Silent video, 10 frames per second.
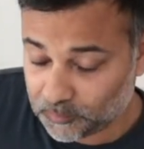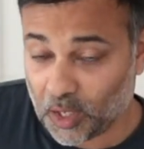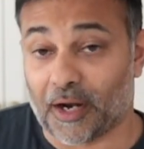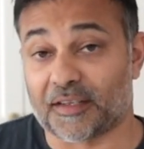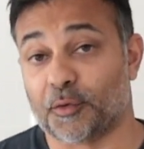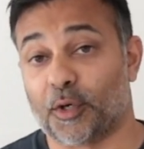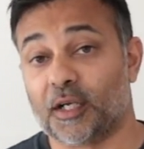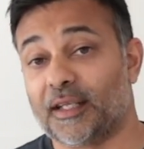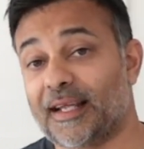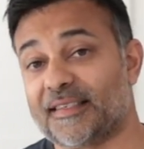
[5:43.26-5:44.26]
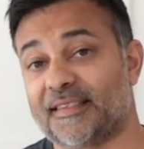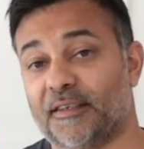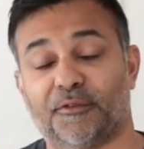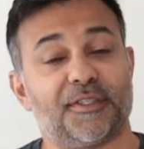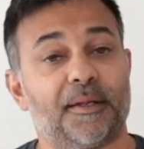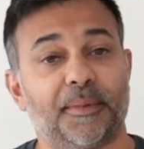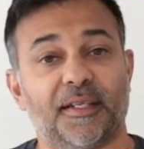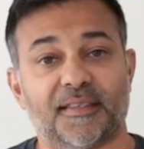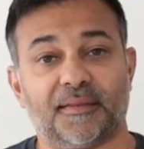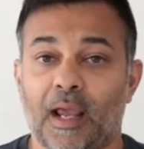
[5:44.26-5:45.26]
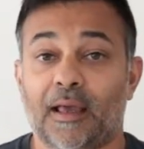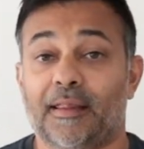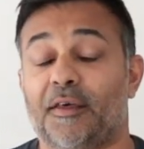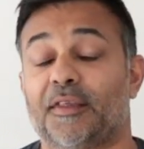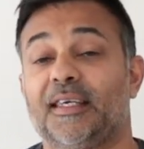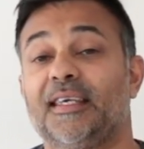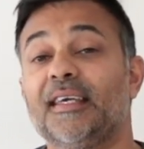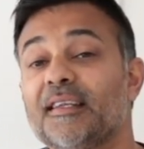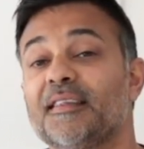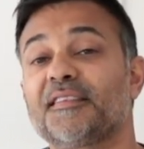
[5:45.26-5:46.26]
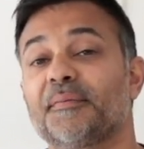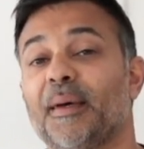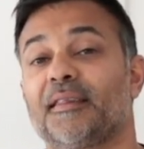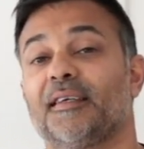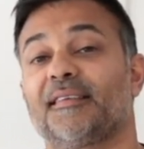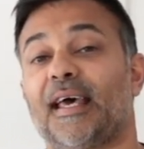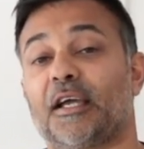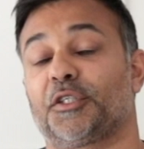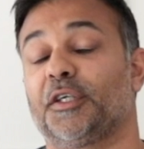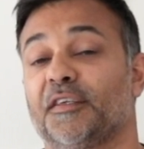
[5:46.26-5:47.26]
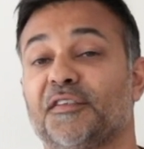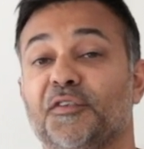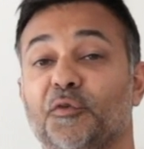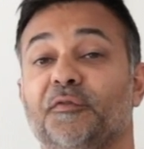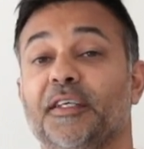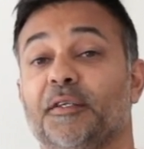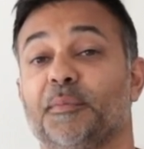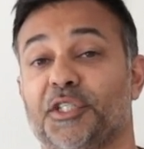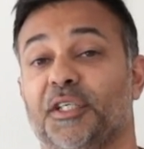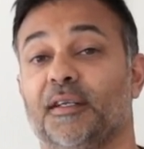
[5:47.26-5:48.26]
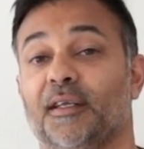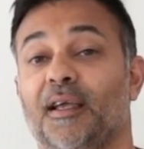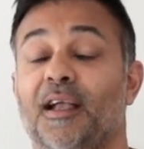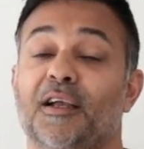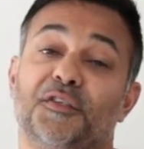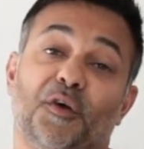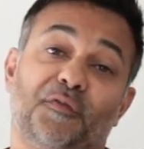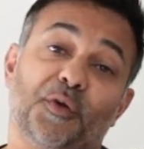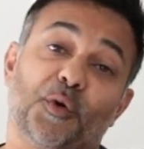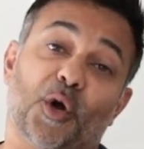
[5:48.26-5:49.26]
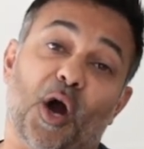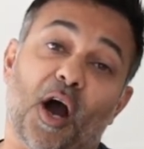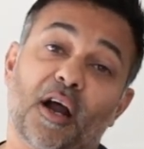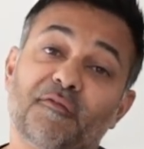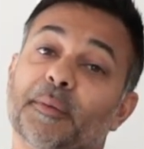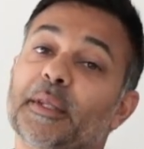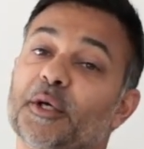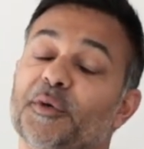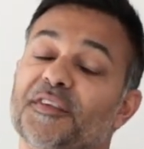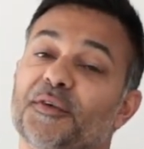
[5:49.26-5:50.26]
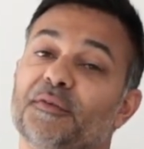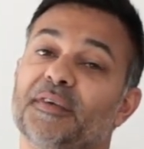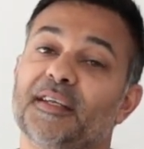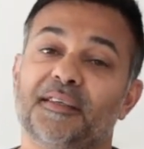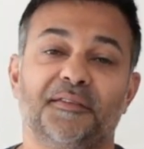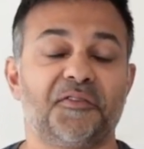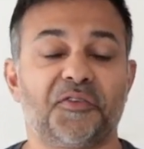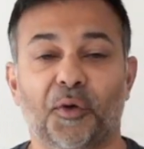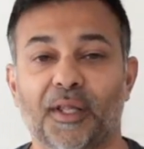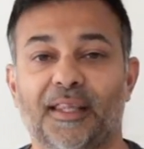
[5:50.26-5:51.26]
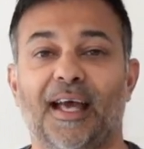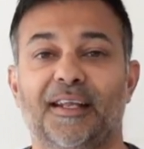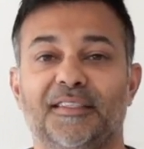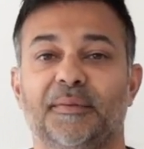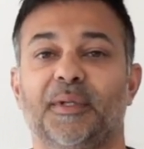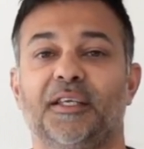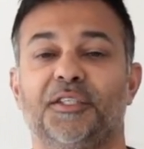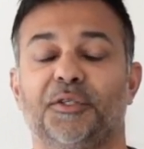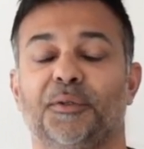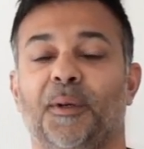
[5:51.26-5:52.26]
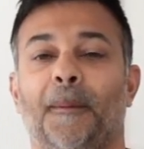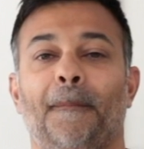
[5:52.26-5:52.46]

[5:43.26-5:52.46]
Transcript: All right, so we're gonna let it sit for 10 minutes. Now the key to this method is actually a sous vide machine. So if you're unfamiliar with sous vide, don't let that intimidate you.